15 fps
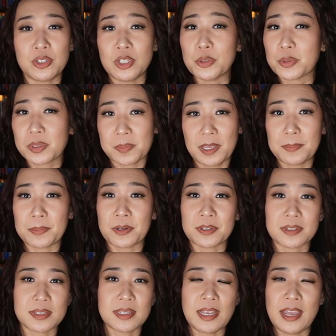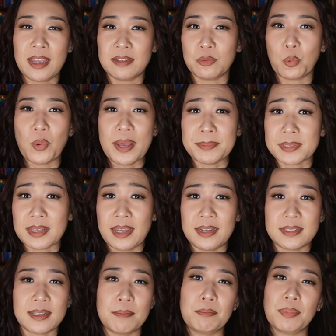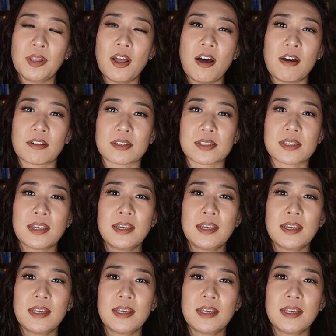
newspapers and websites and blogs.